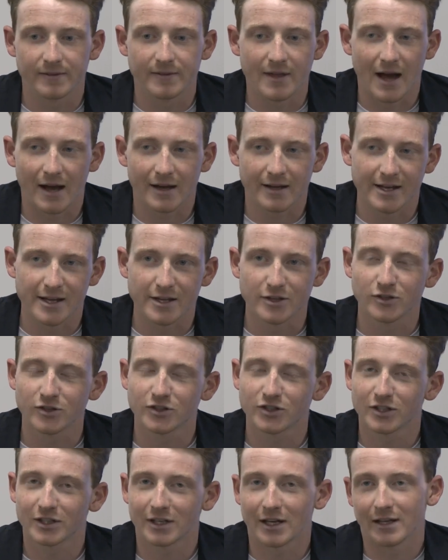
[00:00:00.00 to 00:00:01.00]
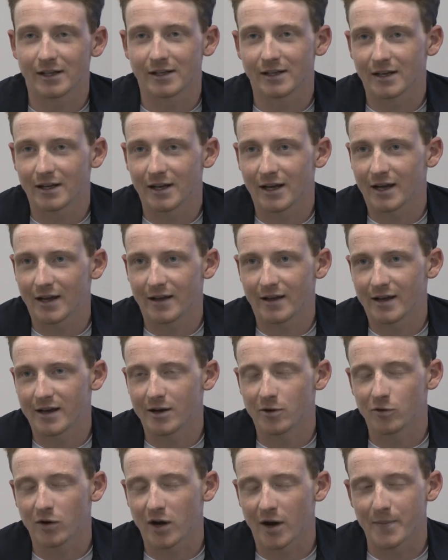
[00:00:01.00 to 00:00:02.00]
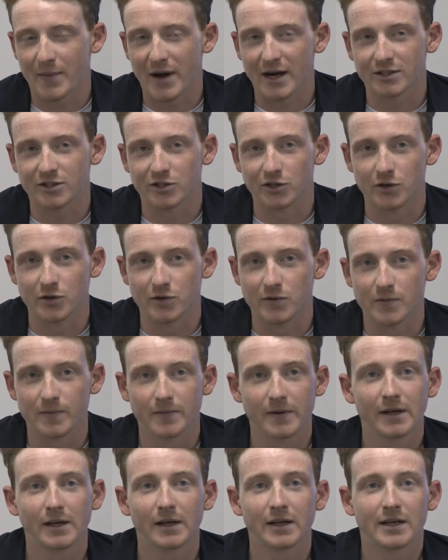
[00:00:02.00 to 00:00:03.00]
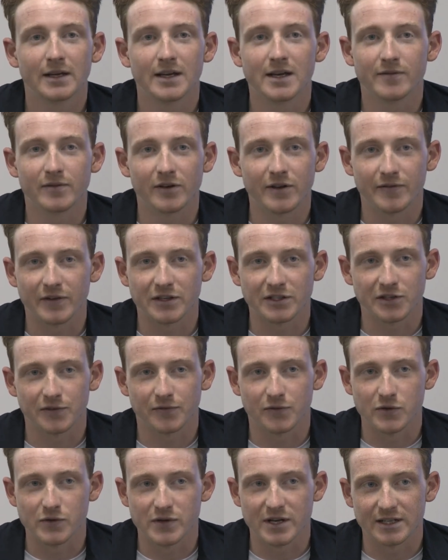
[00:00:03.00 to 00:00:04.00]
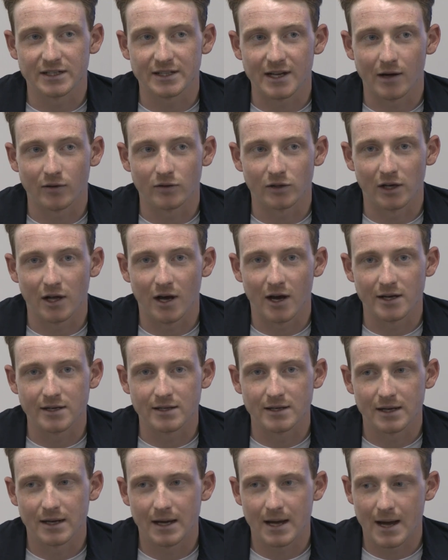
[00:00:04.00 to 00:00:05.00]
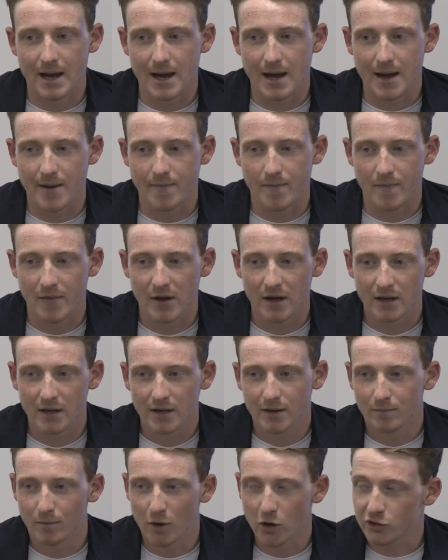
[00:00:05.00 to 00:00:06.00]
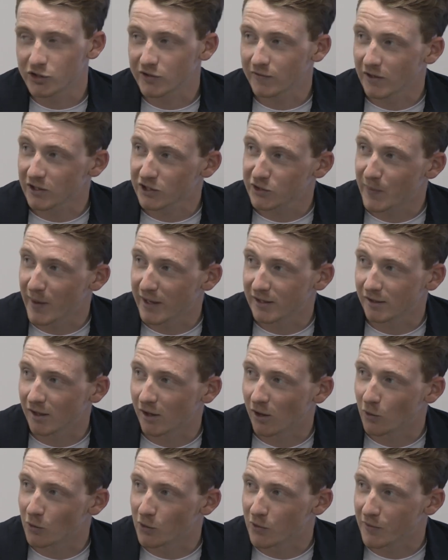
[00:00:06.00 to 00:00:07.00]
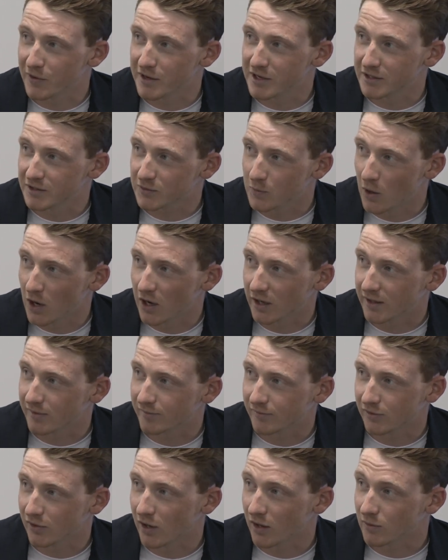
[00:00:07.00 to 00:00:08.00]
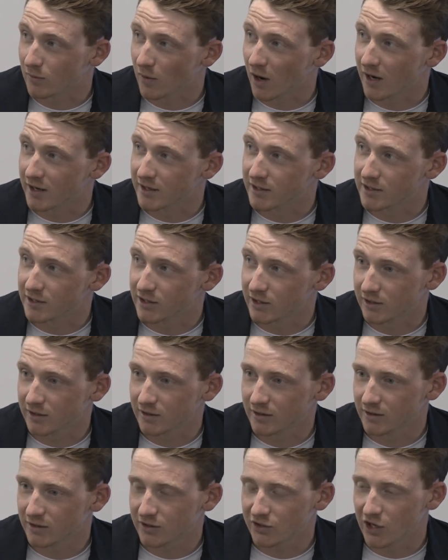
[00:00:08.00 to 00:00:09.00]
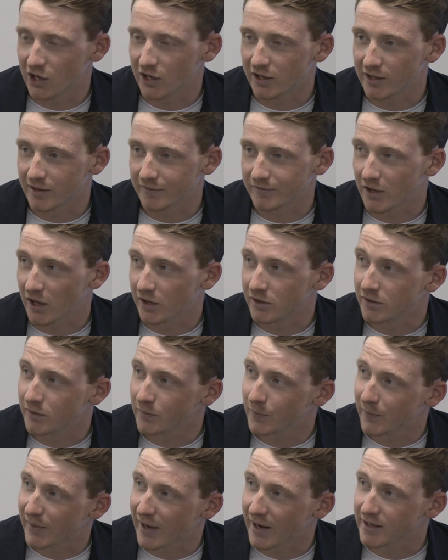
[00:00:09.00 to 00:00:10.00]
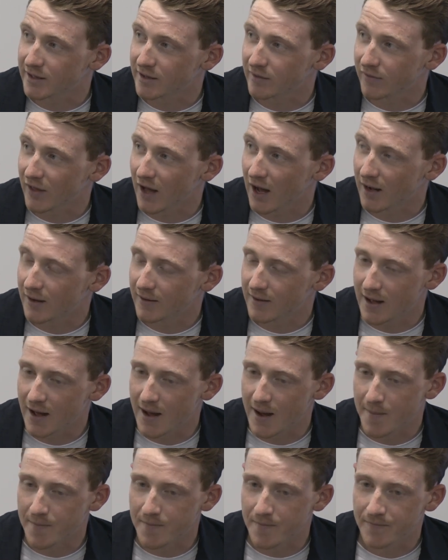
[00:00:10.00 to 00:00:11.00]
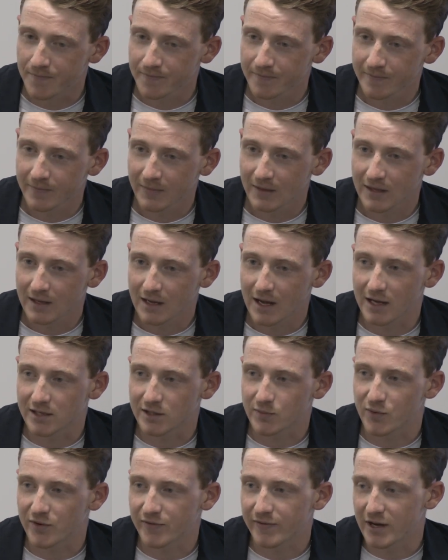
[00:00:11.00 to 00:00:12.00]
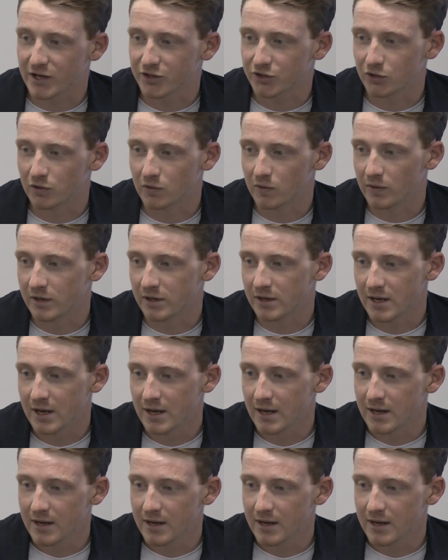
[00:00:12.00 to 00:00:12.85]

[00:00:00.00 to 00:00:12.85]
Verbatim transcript: that inch, and it will come back to you even if it's a few years down the line. Um, most of us spend our whole careers working for other riders, and certainly I've done plenty of that um, as a professional, and